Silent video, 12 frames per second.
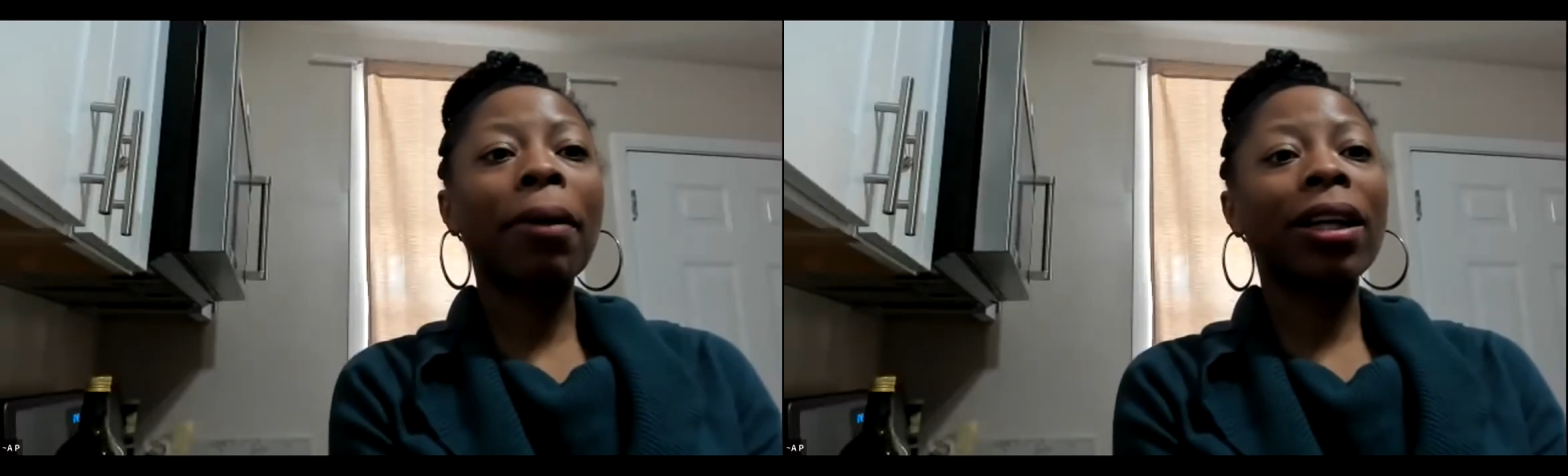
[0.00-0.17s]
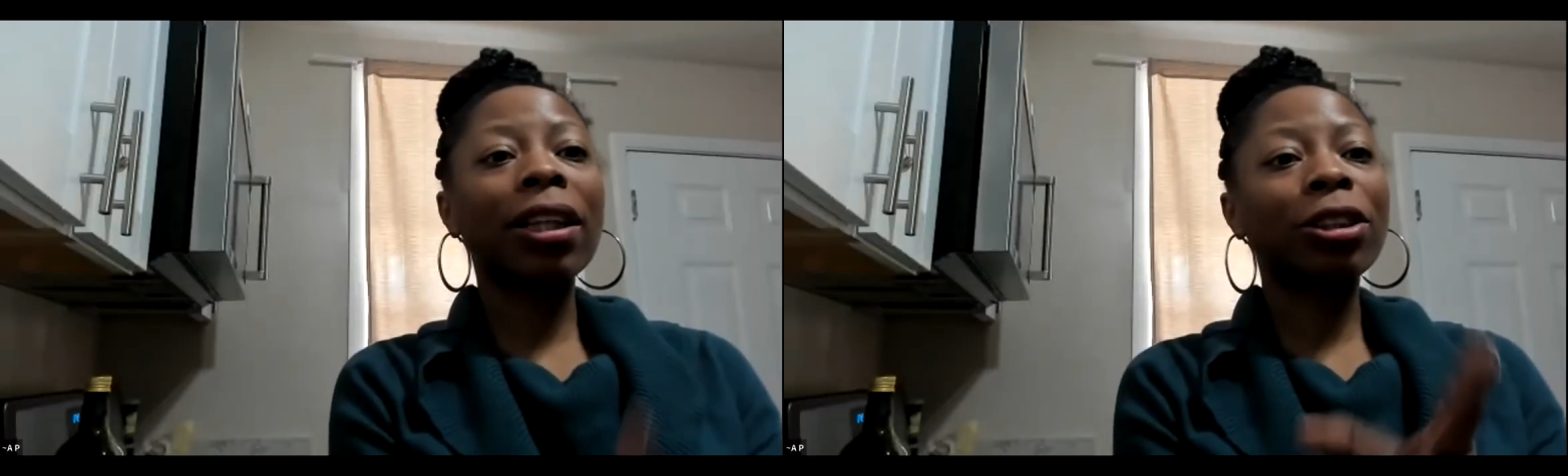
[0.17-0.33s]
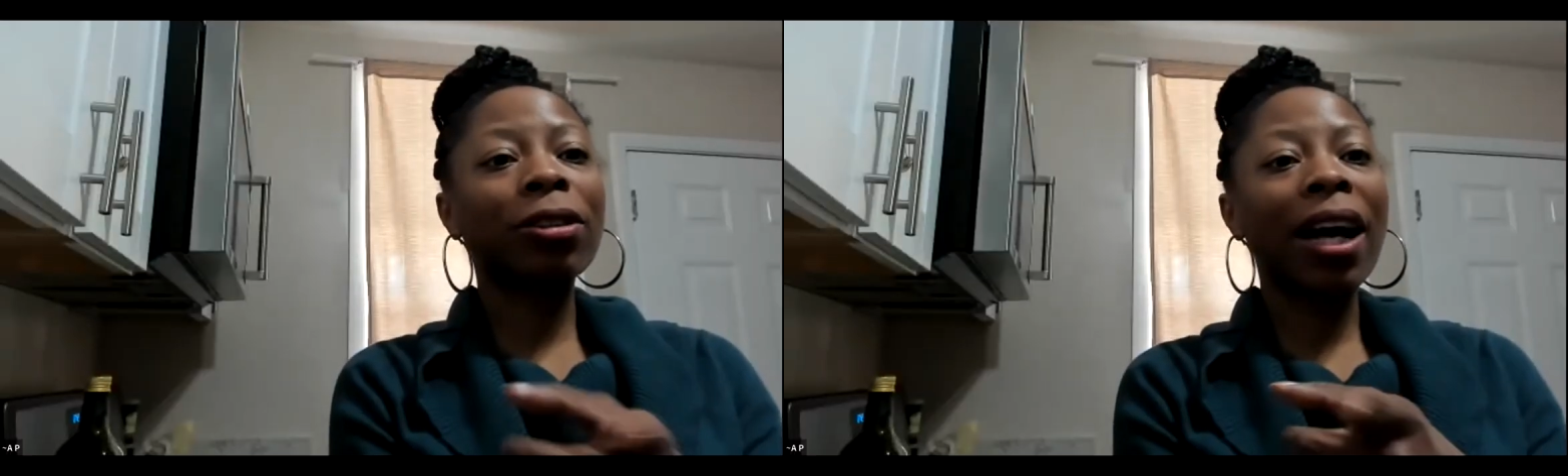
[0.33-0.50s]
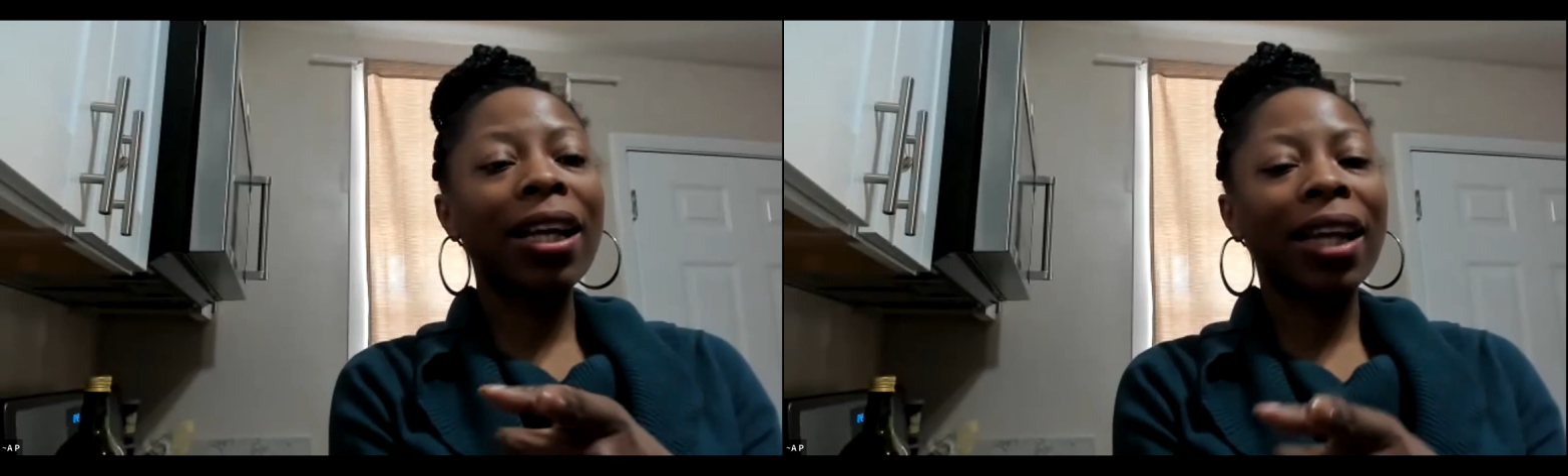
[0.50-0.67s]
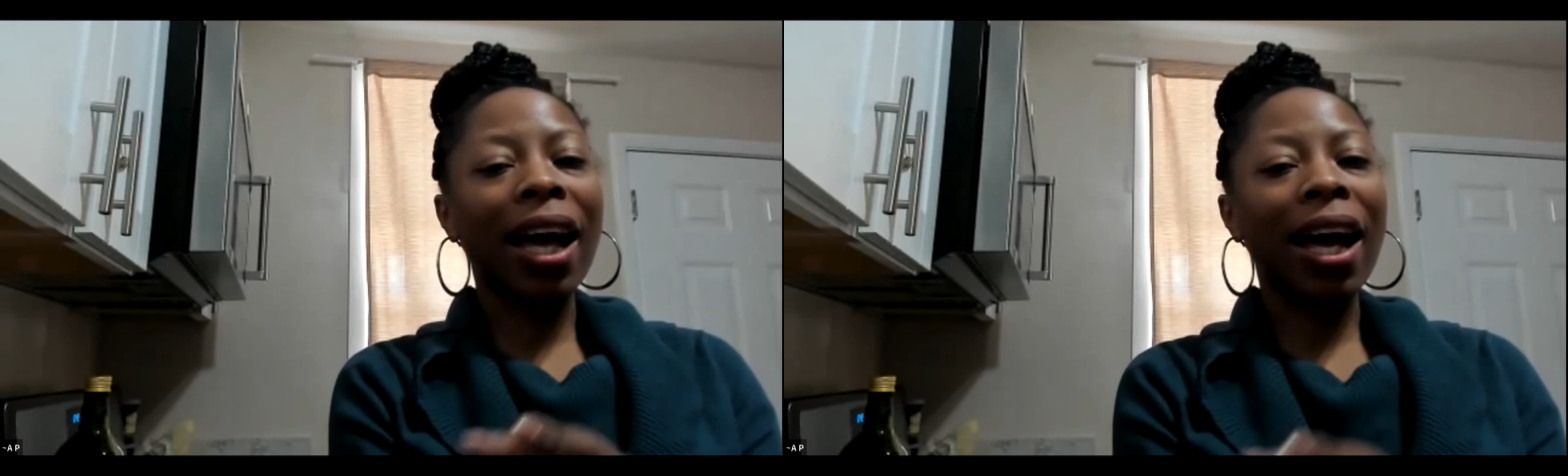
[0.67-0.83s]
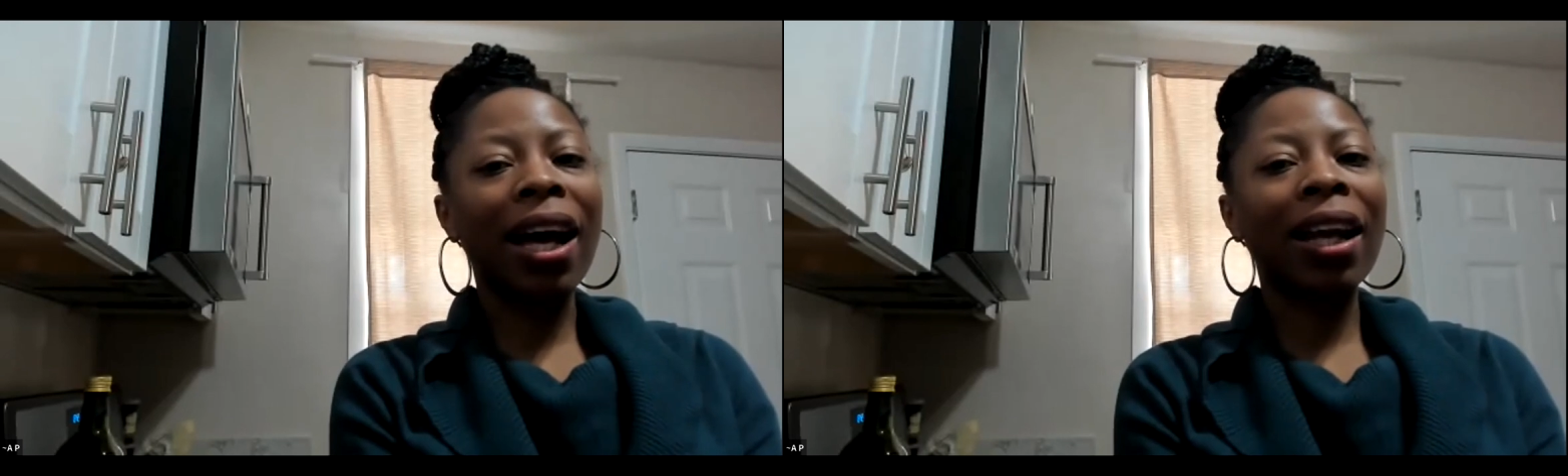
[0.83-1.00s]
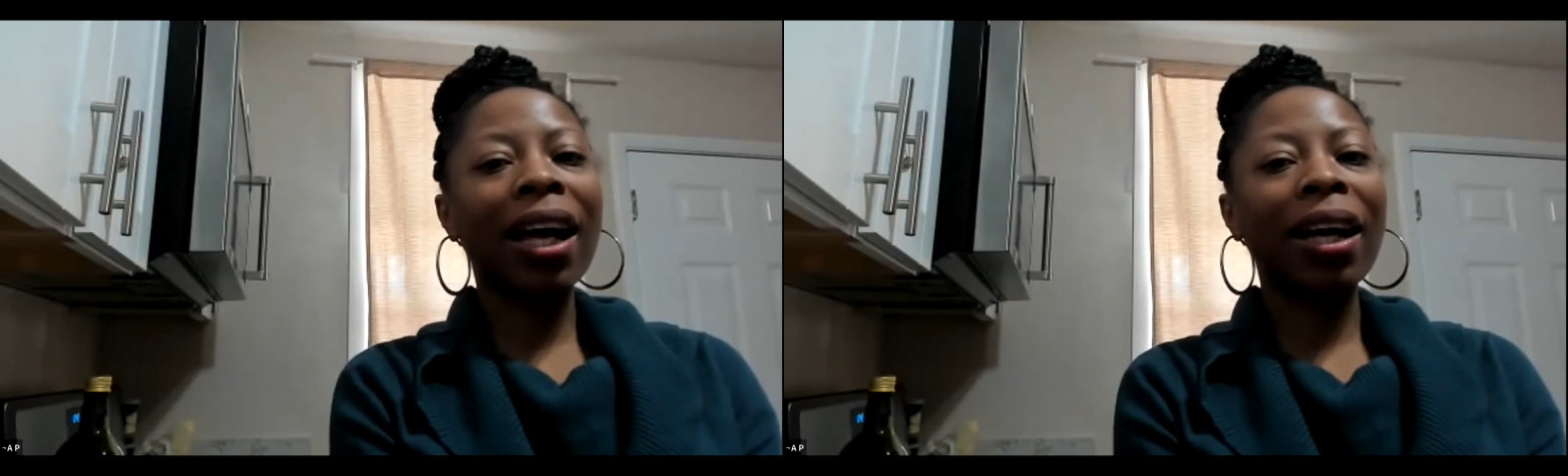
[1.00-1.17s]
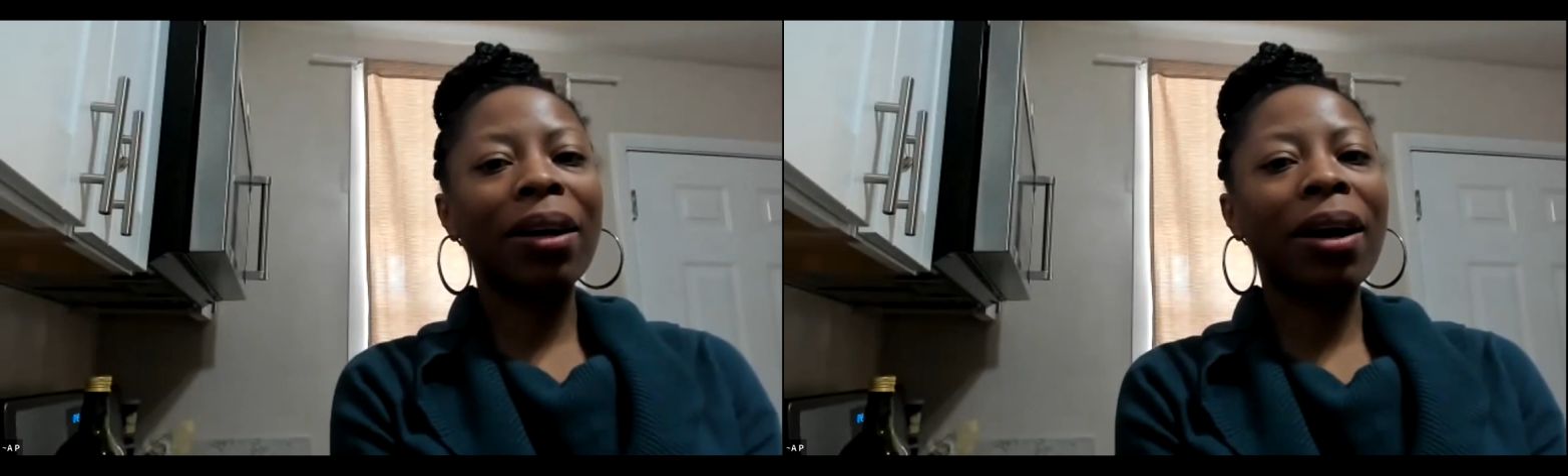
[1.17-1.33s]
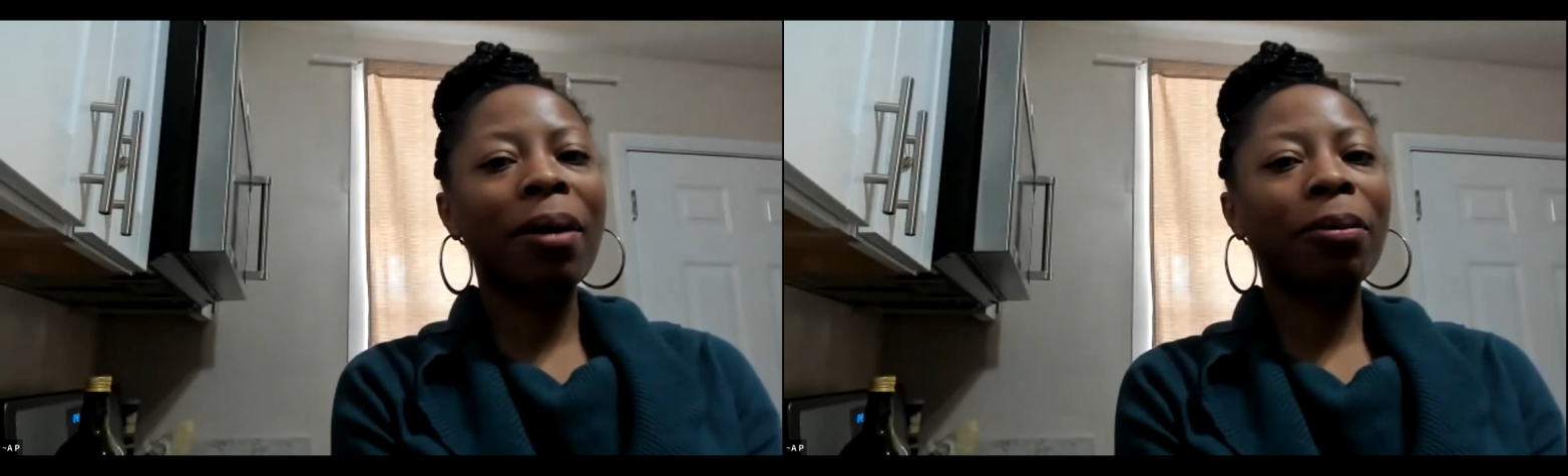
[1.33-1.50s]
I'm gonna try that. I like